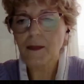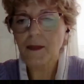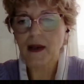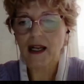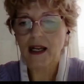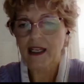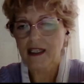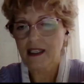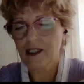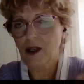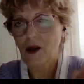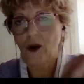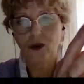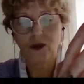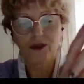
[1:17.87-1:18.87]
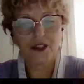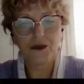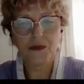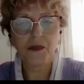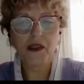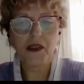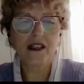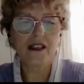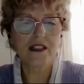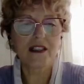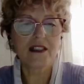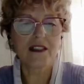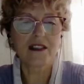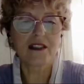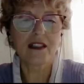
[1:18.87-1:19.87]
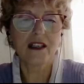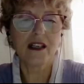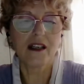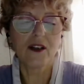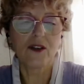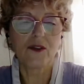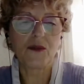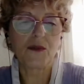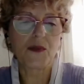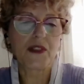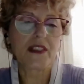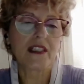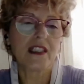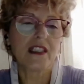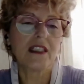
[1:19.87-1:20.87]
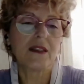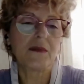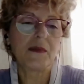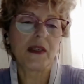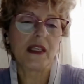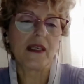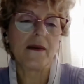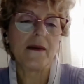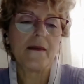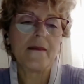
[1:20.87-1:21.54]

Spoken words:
by all the speakers who preceded me.